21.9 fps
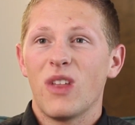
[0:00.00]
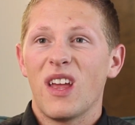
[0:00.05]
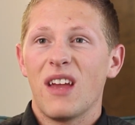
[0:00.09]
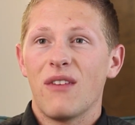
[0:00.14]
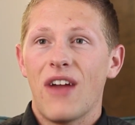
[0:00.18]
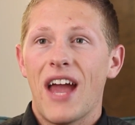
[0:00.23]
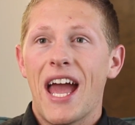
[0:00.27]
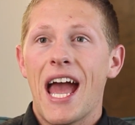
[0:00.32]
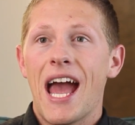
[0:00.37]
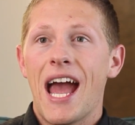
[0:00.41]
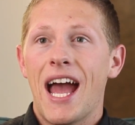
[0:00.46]
They
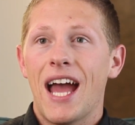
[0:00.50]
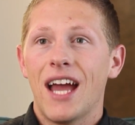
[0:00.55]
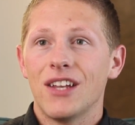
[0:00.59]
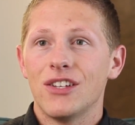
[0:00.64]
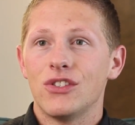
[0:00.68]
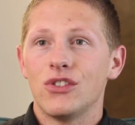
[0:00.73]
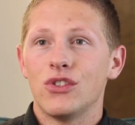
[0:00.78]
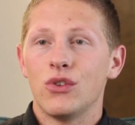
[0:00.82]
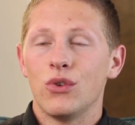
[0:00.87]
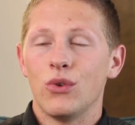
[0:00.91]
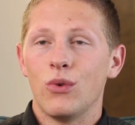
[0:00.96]
have
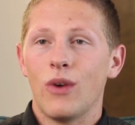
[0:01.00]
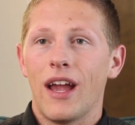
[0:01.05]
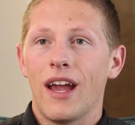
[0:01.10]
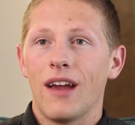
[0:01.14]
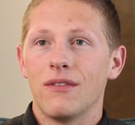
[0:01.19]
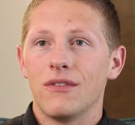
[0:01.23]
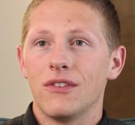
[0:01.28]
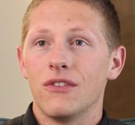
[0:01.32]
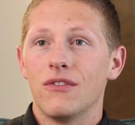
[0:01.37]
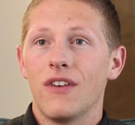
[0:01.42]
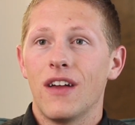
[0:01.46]
had to
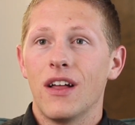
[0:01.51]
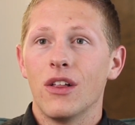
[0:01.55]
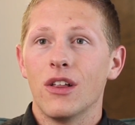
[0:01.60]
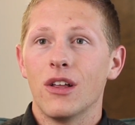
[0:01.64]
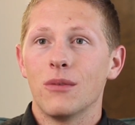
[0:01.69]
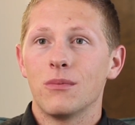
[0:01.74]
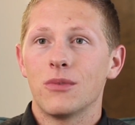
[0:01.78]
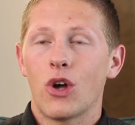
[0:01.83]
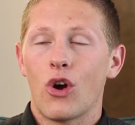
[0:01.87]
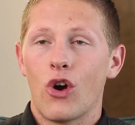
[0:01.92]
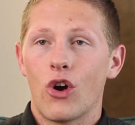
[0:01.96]
have
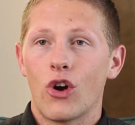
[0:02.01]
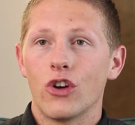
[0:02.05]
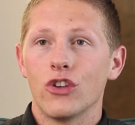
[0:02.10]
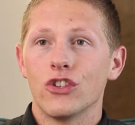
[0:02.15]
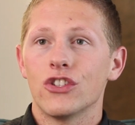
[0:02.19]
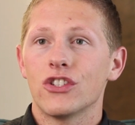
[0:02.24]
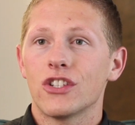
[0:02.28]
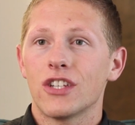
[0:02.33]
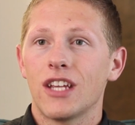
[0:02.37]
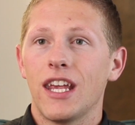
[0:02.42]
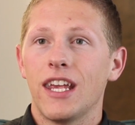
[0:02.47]
developed
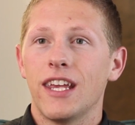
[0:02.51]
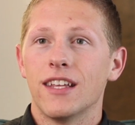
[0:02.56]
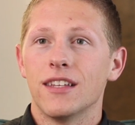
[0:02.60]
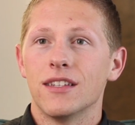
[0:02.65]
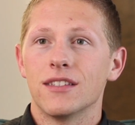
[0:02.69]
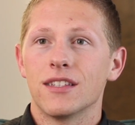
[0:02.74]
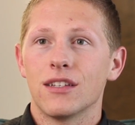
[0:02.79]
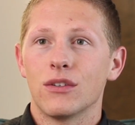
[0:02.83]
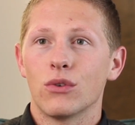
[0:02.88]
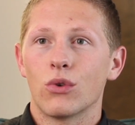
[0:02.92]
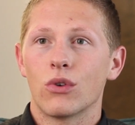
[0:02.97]
hard
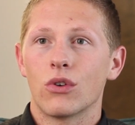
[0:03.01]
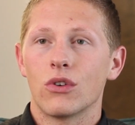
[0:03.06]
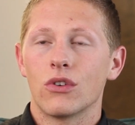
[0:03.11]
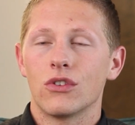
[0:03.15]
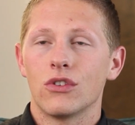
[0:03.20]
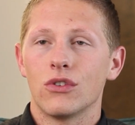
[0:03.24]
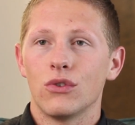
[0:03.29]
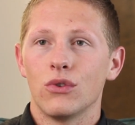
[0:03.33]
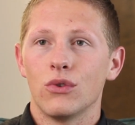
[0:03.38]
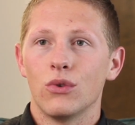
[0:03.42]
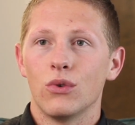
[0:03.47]
skins in order
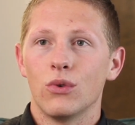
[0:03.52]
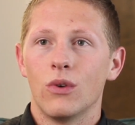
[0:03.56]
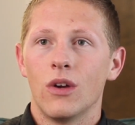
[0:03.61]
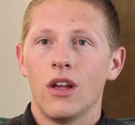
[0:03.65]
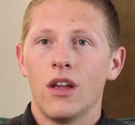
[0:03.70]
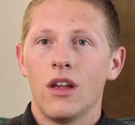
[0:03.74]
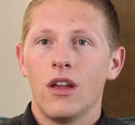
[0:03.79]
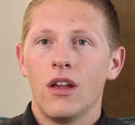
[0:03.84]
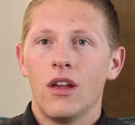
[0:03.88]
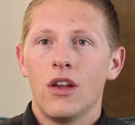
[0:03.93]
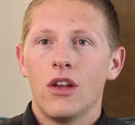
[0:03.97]
to
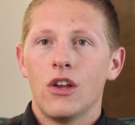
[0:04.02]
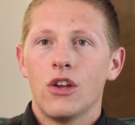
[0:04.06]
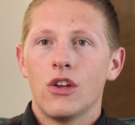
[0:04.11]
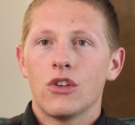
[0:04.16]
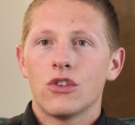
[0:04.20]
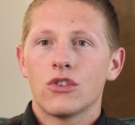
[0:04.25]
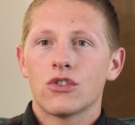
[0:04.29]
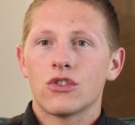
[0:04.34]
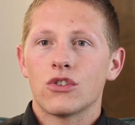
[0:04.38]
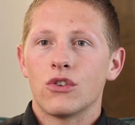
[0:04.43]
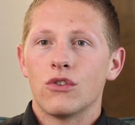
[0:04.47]

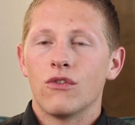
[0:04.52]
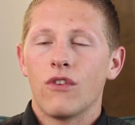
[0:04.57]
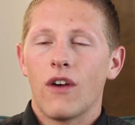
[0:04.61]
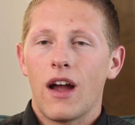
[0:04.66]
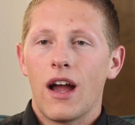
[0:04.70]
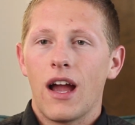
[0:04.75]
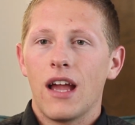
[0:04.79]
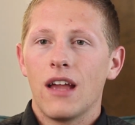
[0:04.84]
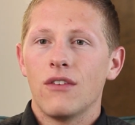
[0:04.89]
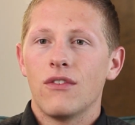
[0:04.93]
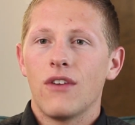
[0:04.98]

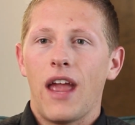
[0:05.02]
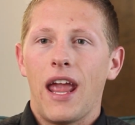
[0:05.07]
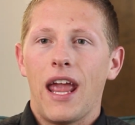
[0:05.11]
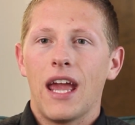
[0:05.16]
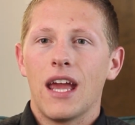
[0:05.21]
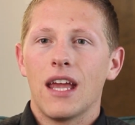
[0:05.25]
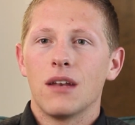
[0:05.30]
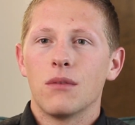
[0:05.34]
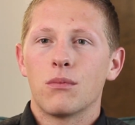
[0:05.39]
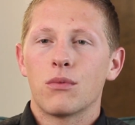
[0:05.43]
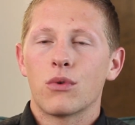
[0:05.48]
survive
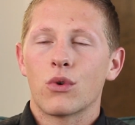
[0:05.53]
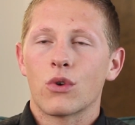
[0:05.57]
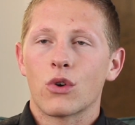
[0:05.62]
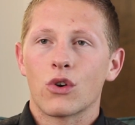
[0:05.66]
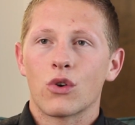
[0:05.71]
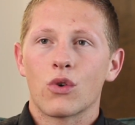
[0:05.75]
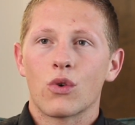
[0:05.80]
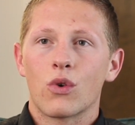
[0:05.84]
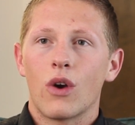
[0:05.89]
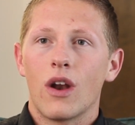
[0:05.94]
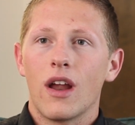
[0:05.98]
and
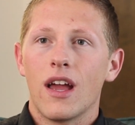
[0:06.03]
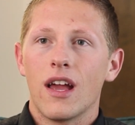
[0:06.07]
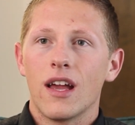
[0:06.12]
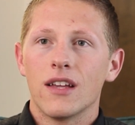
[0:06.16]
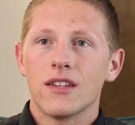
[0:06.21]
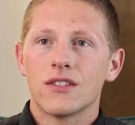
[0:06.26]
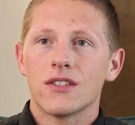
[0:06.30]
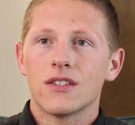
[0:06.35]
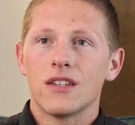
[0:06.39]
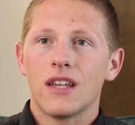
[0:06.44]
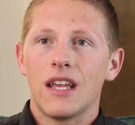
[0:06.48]

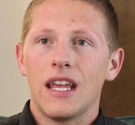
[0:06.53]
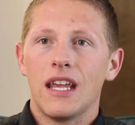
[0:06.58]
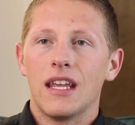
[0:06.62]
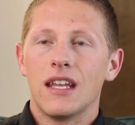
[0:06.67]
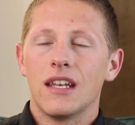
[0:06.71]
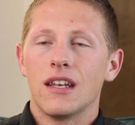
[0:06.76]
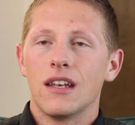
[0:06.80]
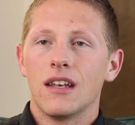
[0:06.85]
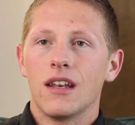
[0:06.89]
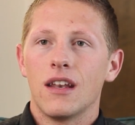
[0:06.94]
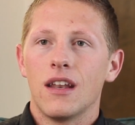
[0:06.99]
progress
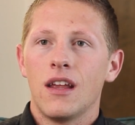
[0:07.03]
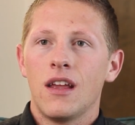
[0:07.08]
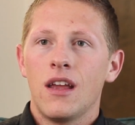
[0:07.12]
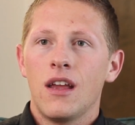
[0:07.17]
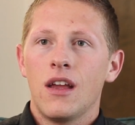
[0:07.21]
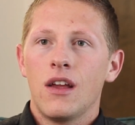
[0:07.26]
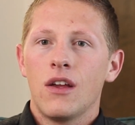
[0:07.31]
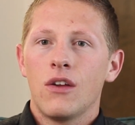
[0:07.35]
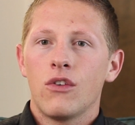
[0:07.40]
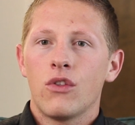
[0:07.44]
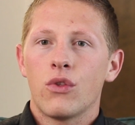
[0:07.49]
in
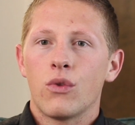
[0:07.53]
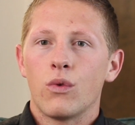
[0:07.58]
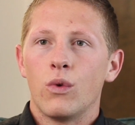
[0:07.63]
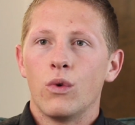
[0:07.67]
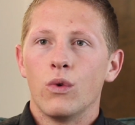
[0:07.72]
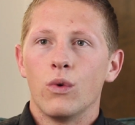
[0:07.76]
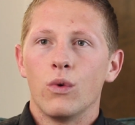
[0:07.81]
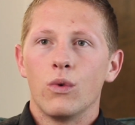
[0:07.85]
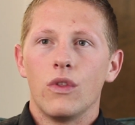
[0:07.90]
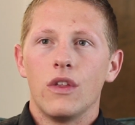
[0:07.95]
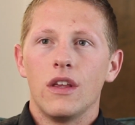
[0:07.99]

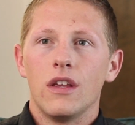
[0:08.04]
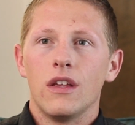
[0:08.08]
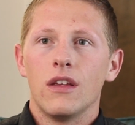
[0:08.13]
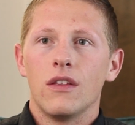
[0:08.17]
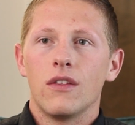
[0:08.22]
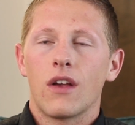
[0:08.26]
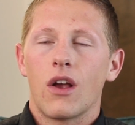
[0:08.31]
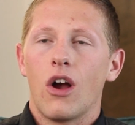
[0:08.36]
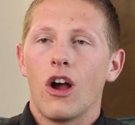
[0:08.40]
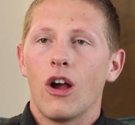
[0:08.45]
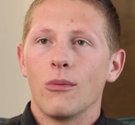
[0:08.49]
through
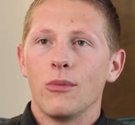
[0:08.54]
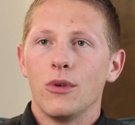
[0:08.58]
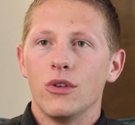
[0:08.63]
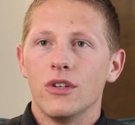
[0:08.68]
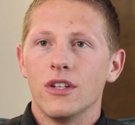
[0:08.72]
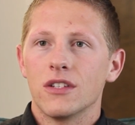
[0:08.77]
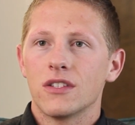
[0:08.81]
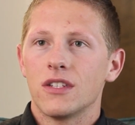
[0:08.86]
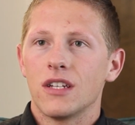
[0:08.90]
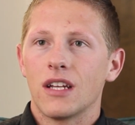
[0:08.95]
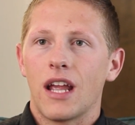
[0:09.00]
the
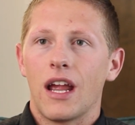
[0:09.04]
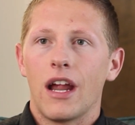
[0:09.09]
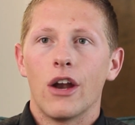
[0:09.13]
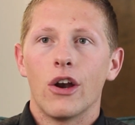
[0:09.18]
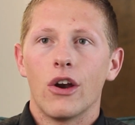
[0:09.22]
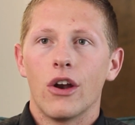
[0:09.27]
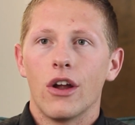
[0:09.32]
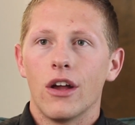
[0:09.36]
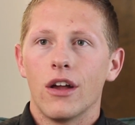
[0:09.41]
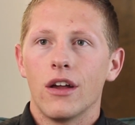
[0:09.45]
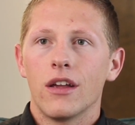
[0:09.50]
communistic
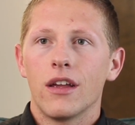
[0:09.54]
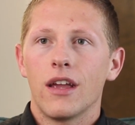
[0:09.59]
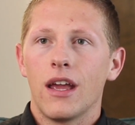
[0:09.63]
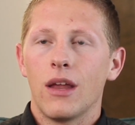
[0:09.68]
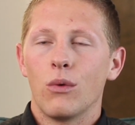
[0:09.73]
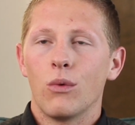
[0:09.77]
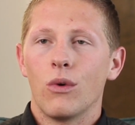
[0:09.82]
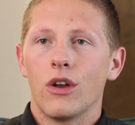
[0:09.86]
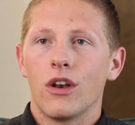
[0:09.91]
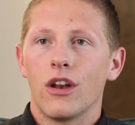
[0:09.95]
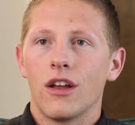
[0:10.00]
era
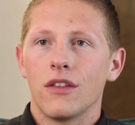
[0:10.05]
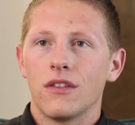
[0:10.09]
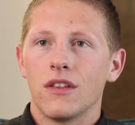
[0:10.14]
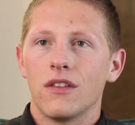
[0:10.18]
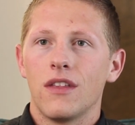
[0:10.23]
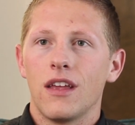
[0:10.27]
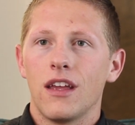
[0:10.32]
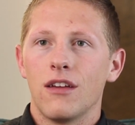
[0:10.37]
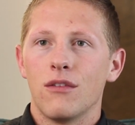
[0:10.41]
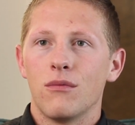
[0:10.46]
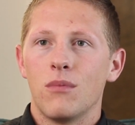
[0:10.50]
and whatnot
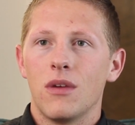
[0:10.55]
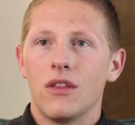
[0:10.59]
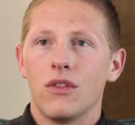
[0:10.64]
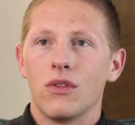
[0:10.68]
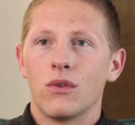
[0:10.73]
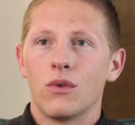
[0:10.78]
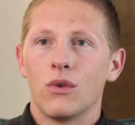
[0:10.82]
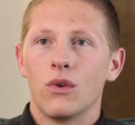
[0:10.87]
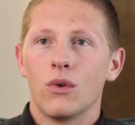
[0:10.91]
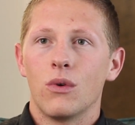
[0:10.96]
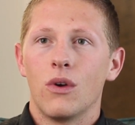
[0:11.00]
that they have been
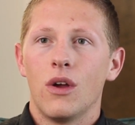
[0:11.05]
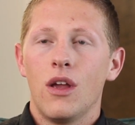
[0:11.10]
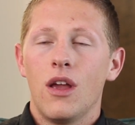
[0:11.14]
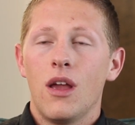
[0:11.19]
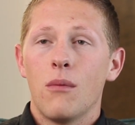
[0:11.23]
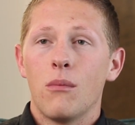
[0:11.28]
through.